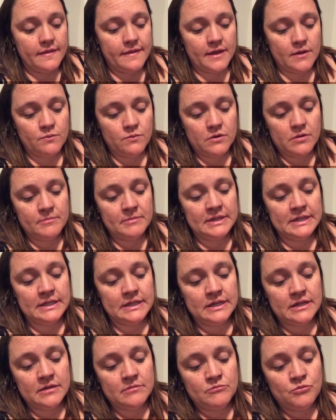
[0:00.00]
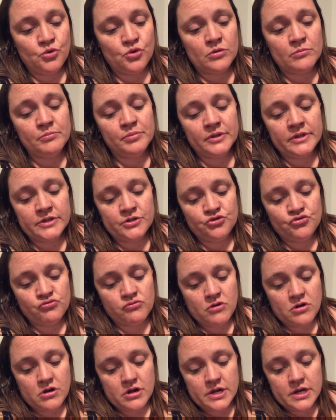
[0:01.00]
They want me to get more blood
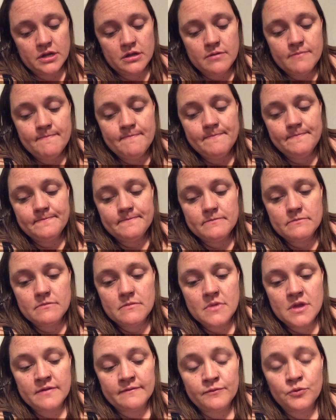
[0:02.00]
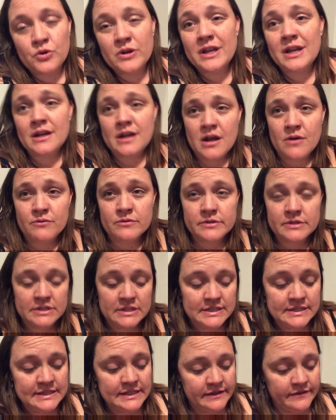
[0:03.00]
drawn in 48 hours
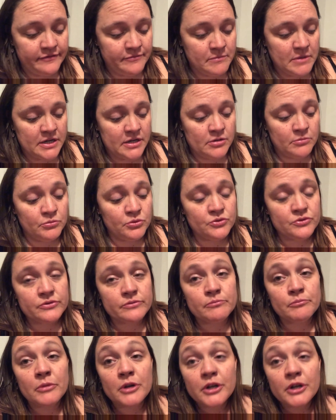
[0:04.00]
to see if my numbers,